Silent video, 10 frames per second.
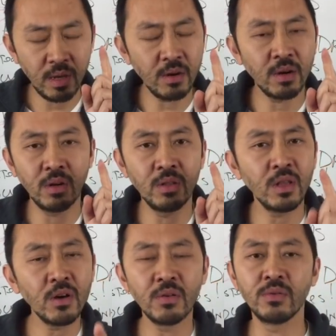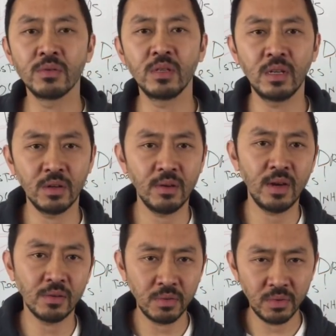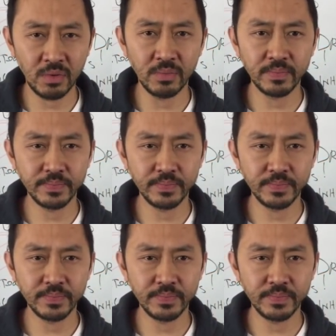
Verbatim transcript: are alone in a crowded room.